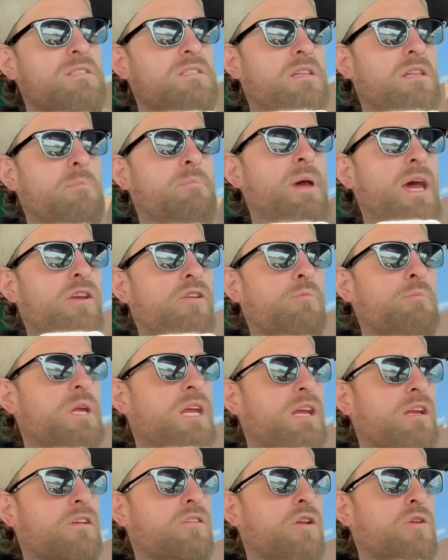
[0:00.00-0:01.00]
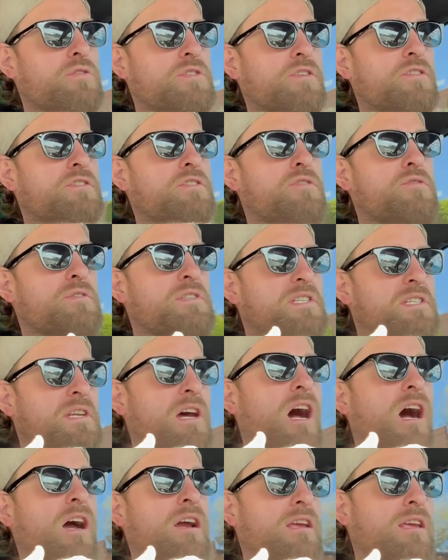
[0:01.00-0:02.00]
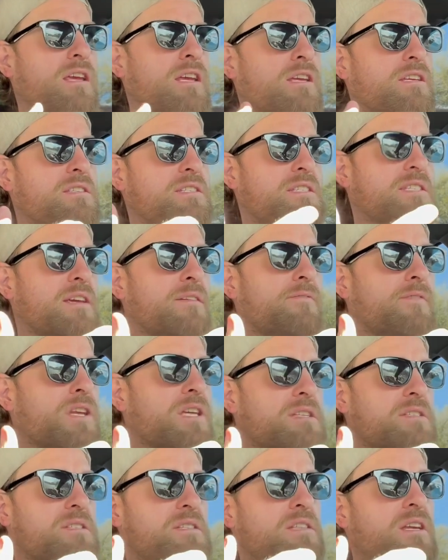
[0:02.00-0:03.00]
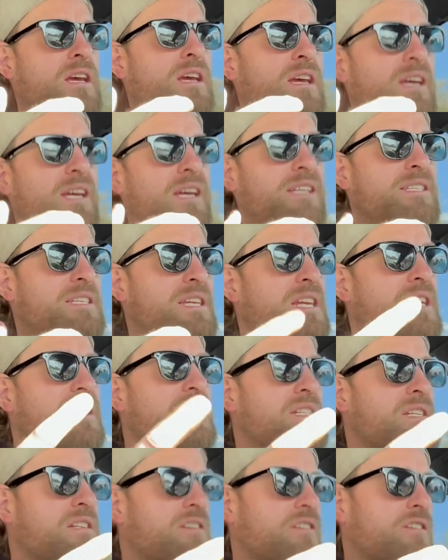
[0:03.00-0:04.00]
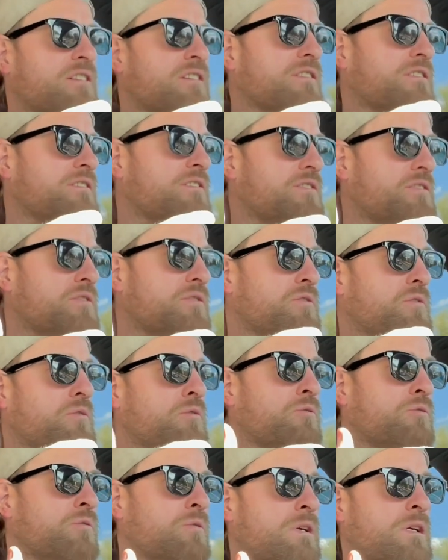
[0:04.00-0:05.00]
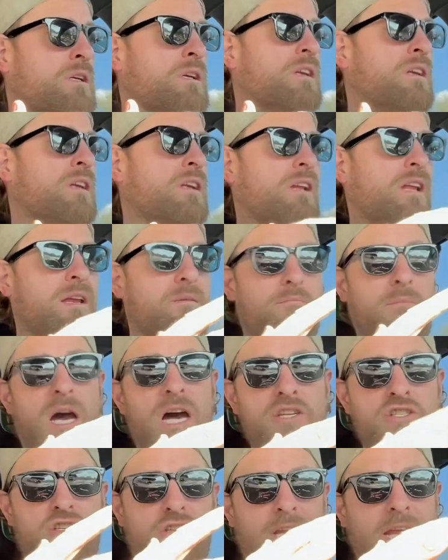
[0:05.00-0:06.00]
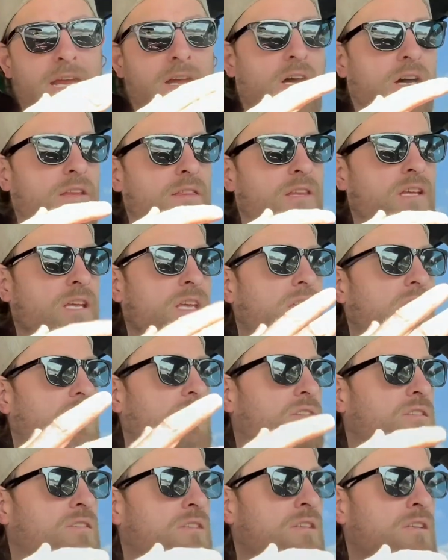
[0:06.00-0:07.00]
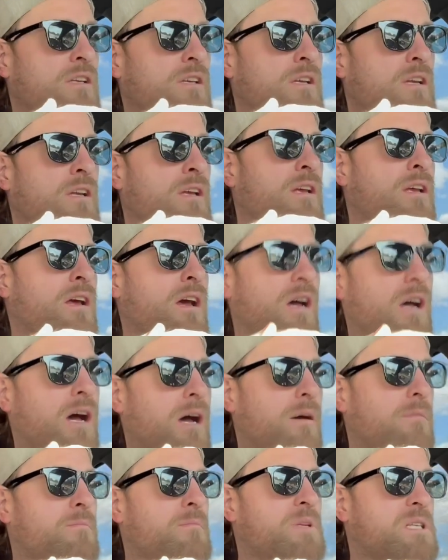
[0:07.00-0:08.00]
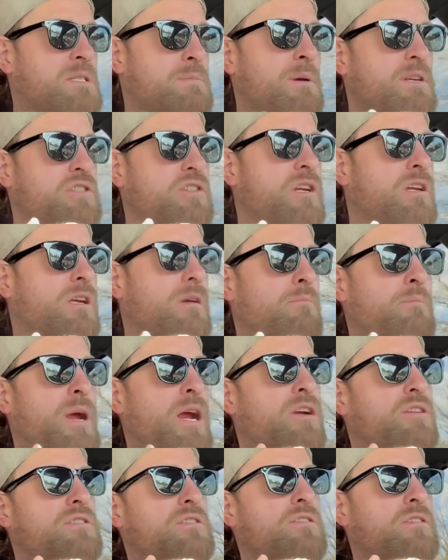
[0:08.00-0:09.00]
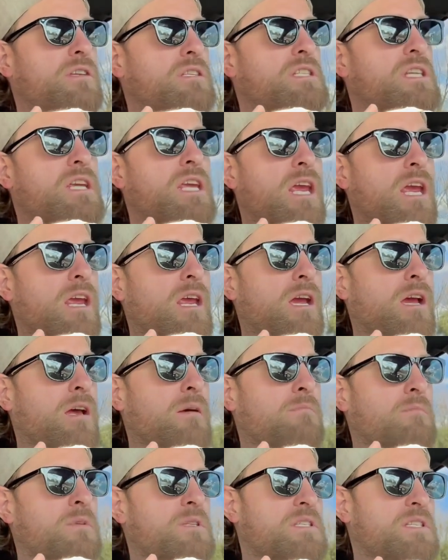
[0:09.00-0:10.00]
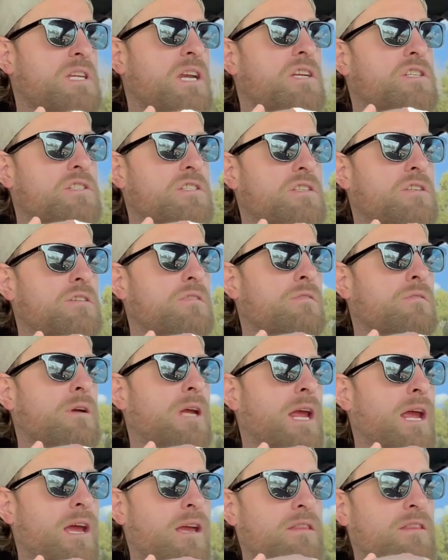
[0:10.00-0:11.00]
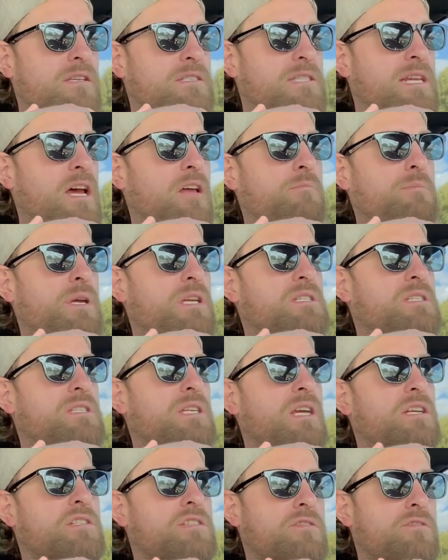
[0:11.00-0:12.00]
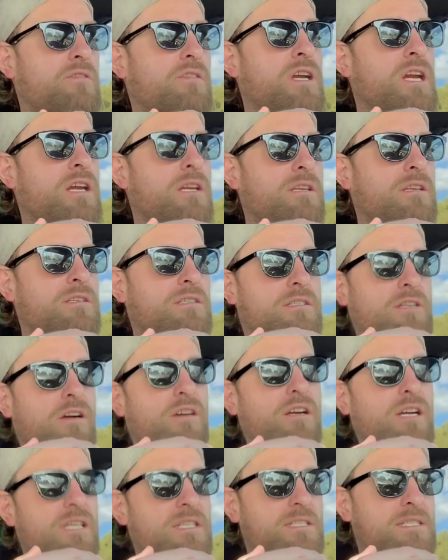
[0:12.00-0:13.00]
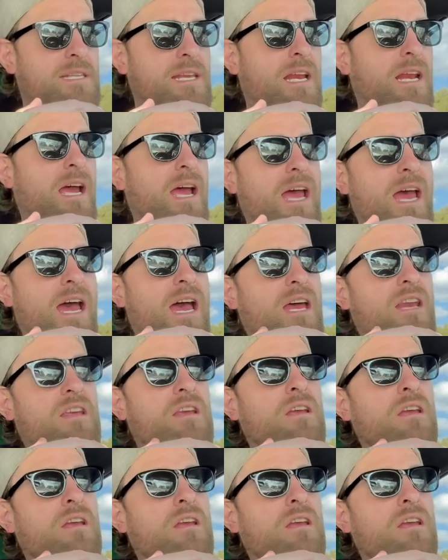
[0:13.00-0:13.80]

of the pedal being closer to stock in stiffness, it's easier to like modulate on the hill, especially compared to the DKM Stage 2 and the South Bend Stage 3 Endurance that I had.